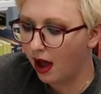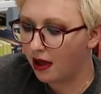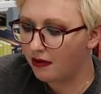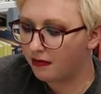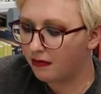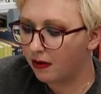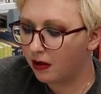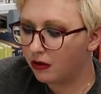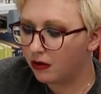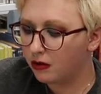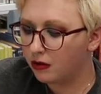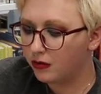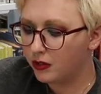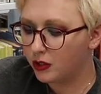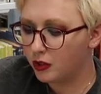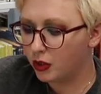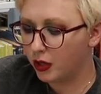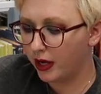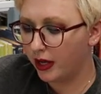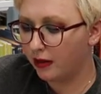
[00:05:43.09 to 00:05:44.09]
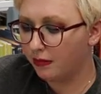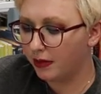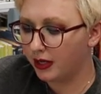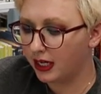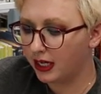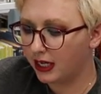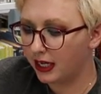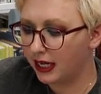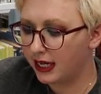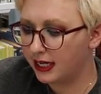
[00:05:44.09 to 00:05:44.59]
I followed the trail,
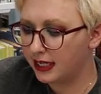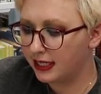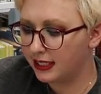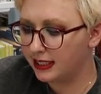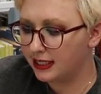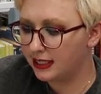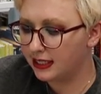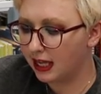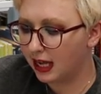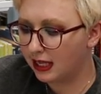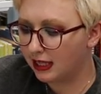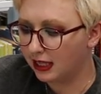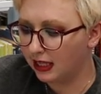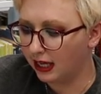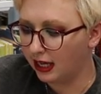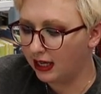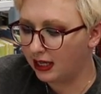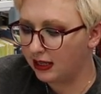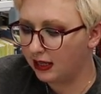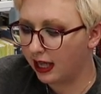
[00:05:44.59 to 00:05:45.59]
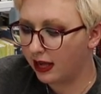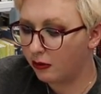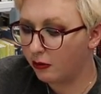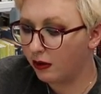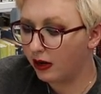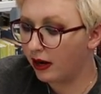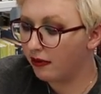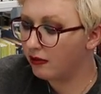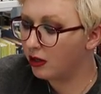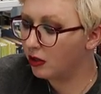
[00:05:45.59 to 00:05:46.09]
but it ended suddenly, like
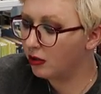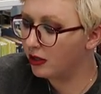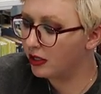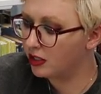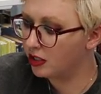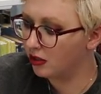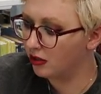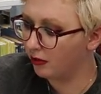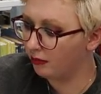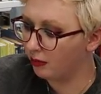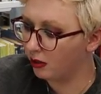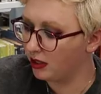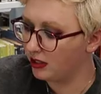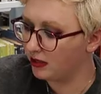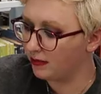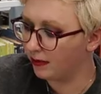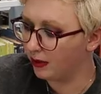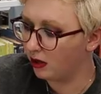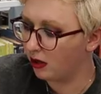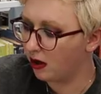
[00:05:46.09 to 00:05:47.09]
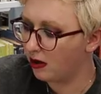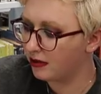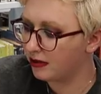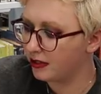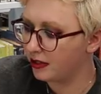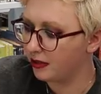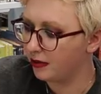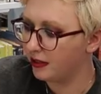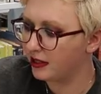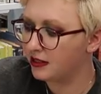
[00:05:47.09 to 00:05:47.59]
whatever creature the prints
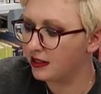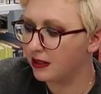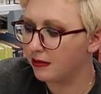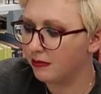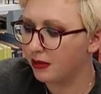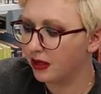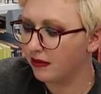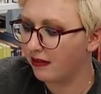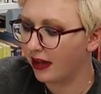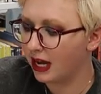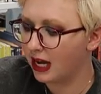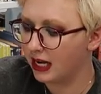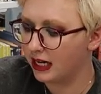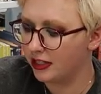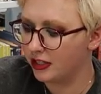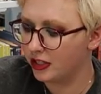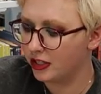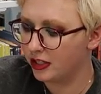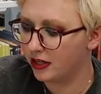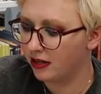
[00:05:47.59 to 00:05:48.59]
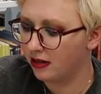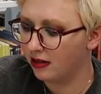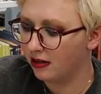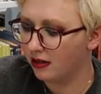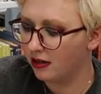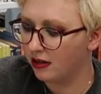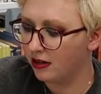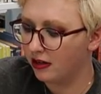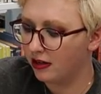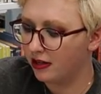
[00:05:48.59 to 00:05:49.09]
belonged to had simply vanished.
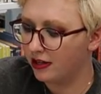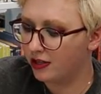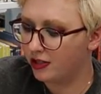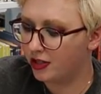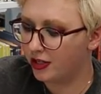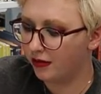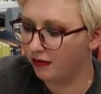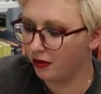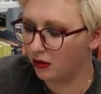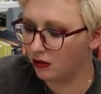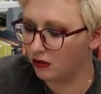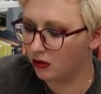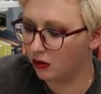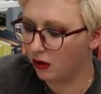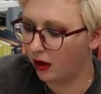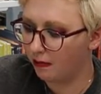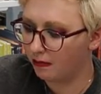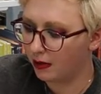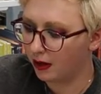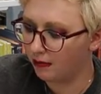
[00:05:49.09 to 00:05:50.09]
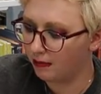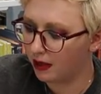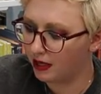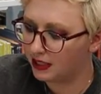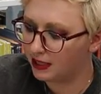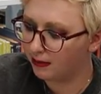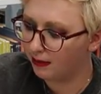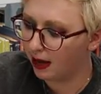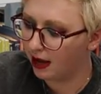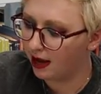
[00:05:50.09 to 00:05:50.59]
Shivers crept up
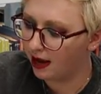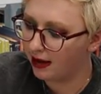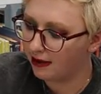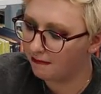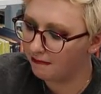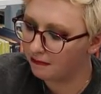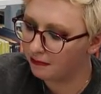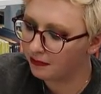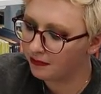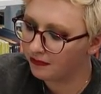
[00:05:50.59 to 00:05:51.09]
my spine.